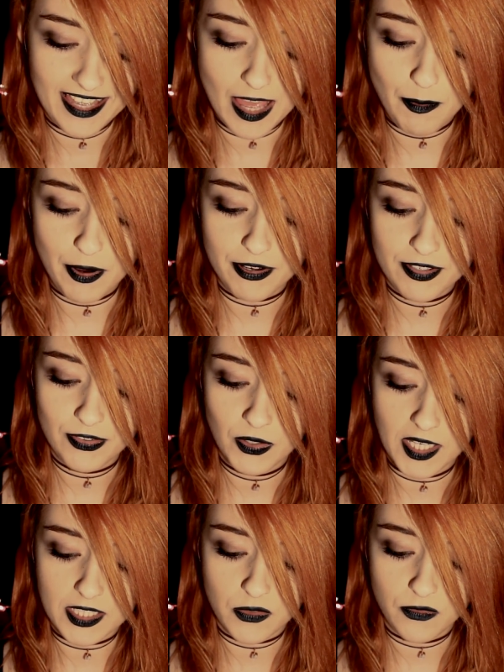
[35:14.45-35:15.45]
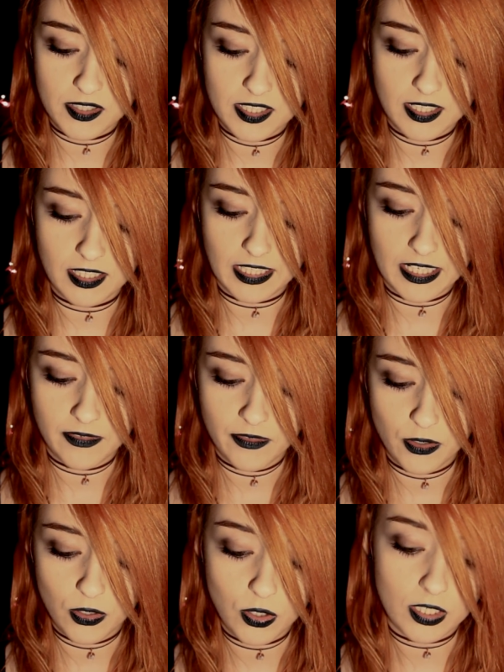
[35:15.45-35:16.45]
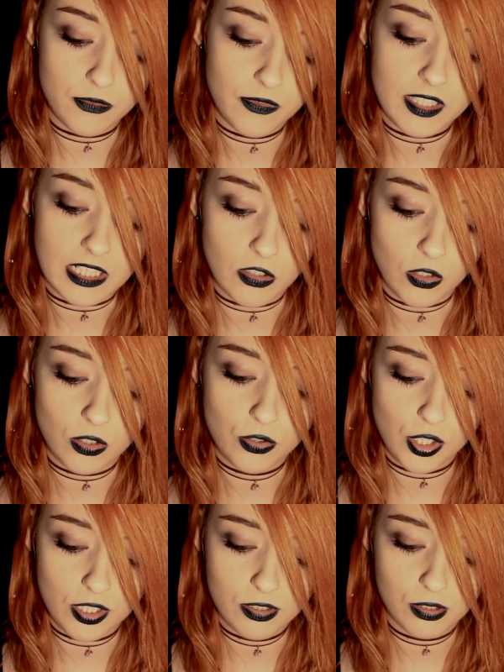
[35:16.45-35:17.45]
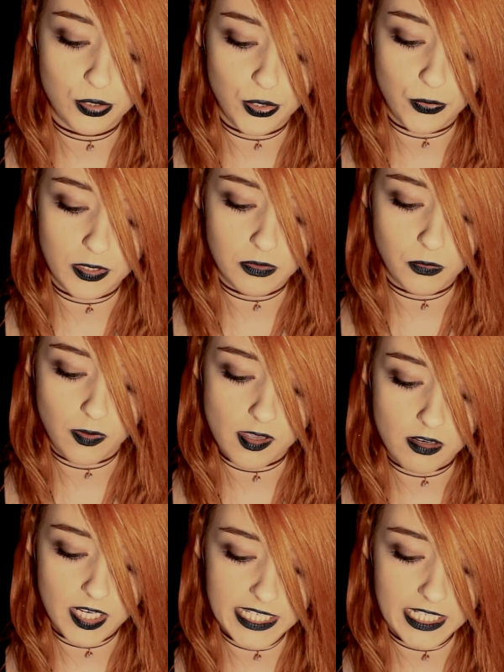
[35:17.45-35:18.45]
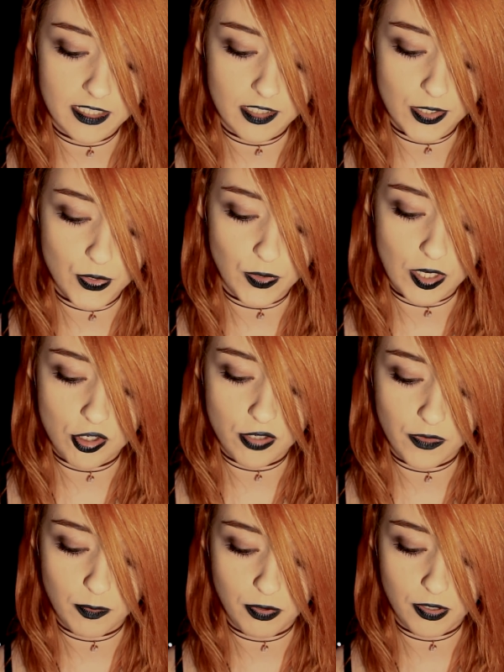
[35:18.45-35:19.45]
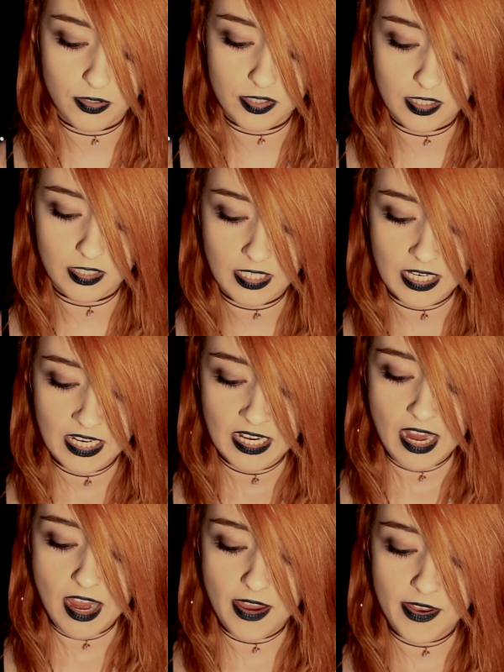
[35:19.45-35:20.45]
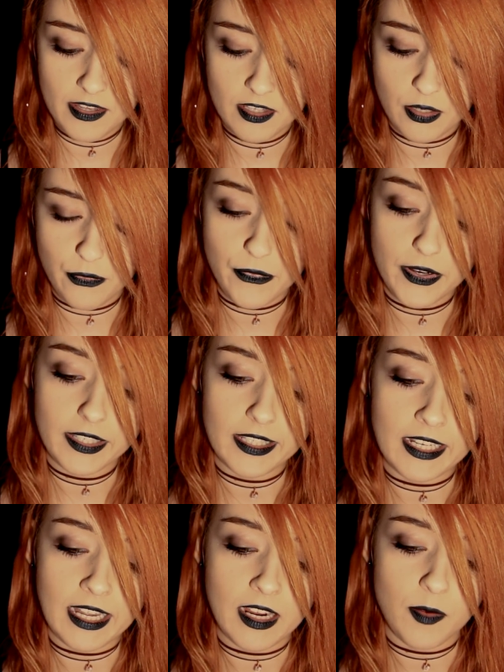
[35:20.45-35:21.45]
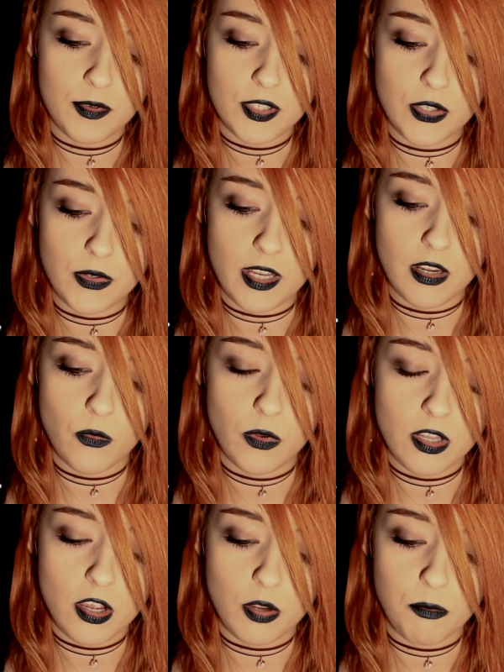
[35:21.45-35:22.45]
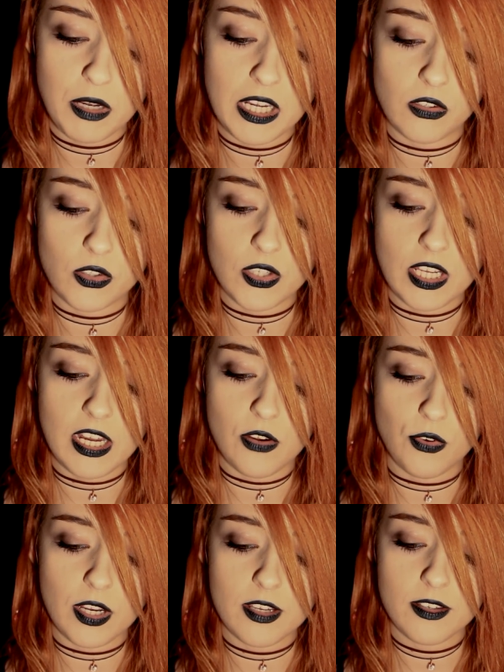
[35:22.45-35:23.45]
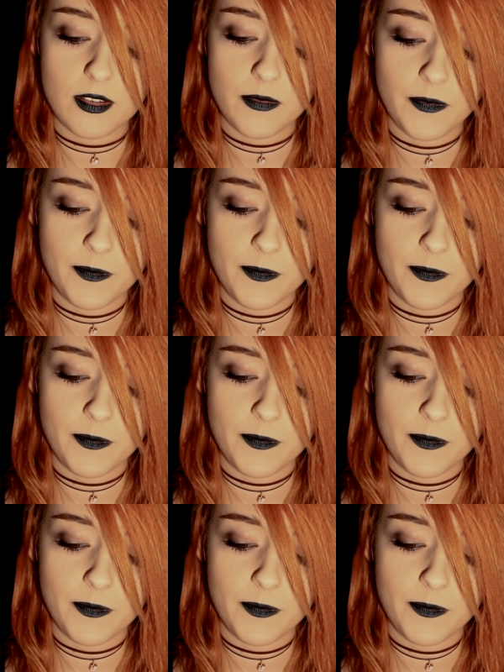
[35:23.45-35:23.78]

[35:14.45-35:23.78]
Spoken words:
A person who gets physical just to do it without any consideration of the person and the fun leading up to it will not appeal to Aries.